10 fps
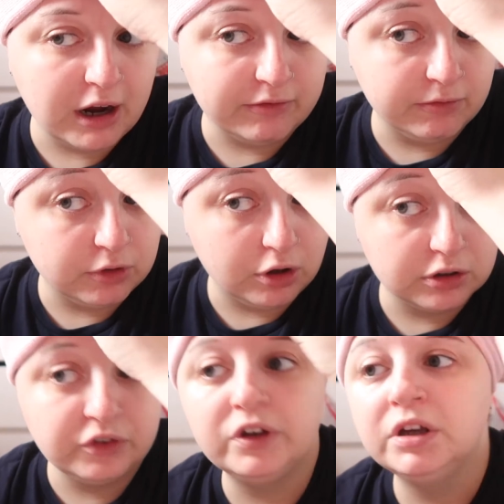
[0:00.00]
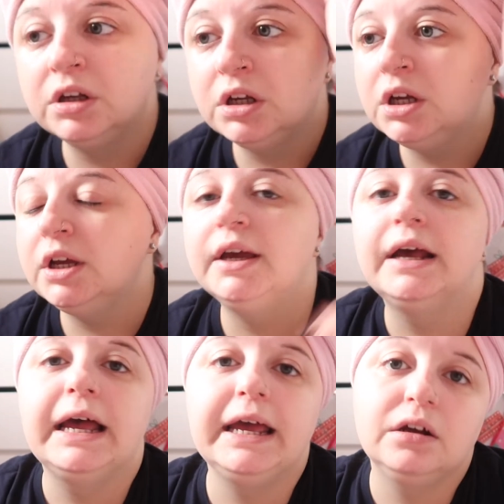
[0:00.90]
haven't vlogged
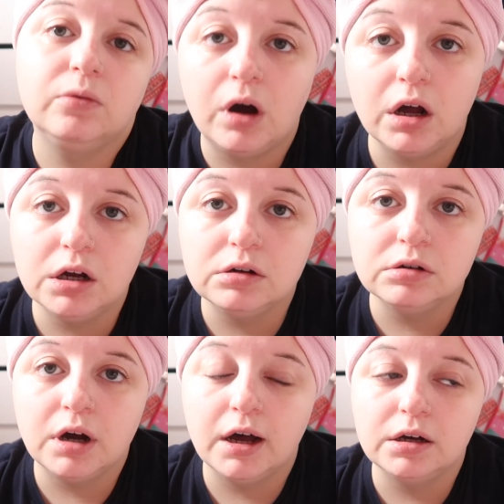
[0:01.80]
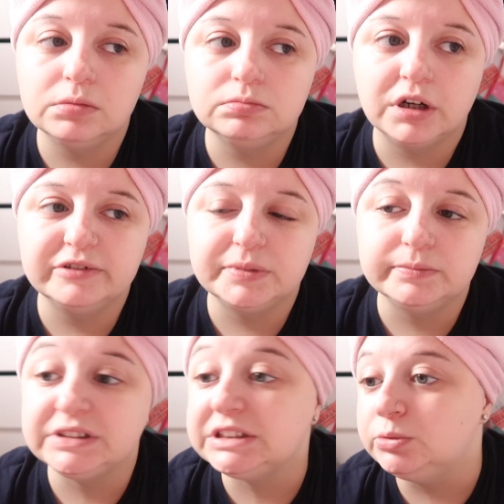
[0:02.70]
in a while. I've been
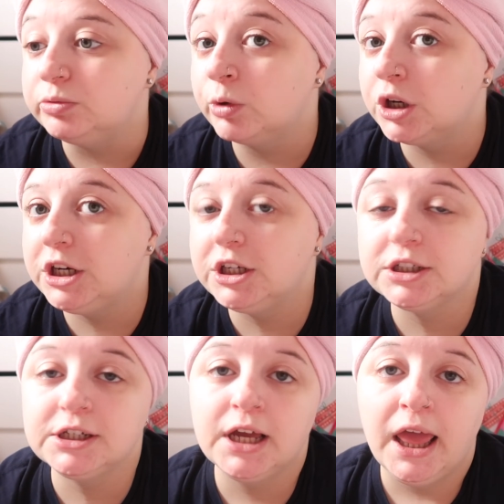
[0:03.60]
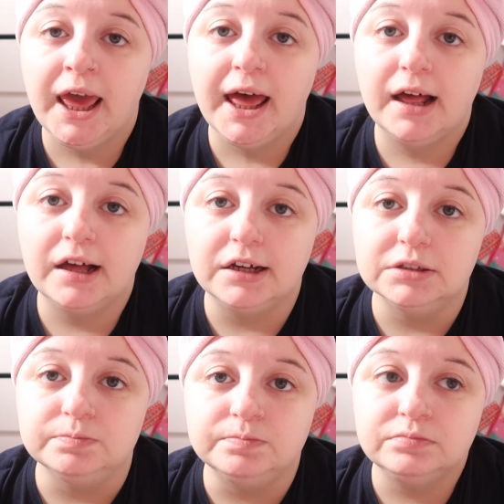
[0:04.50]
busy with work,
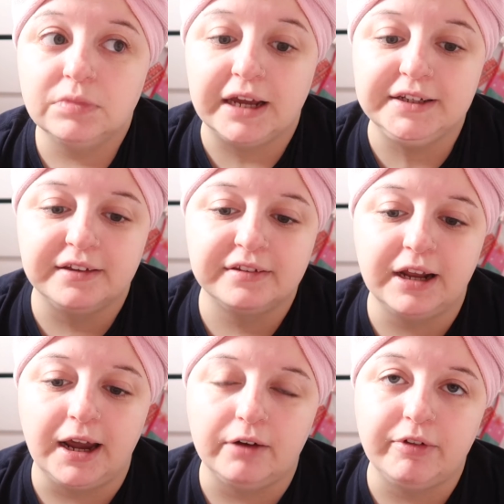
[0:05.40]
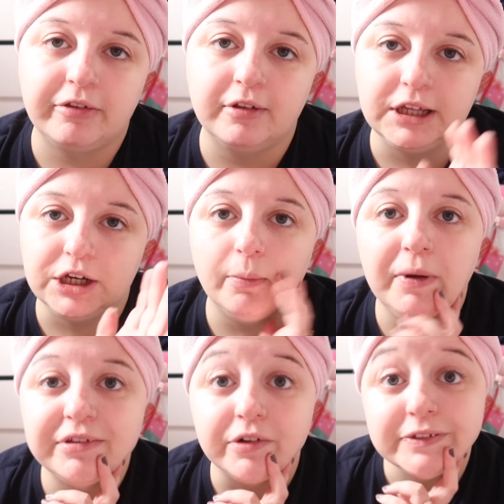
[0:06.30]
and yesterday I recently got
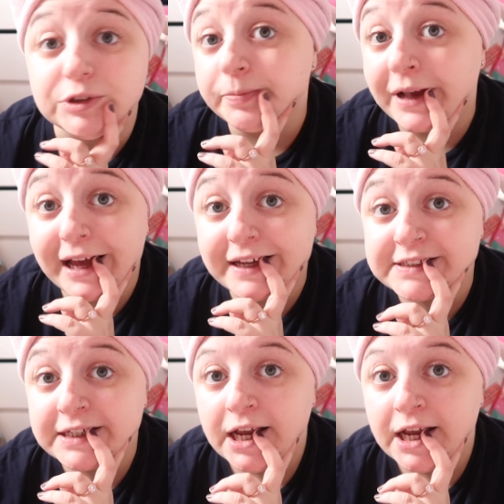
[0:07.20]
myself a new bed.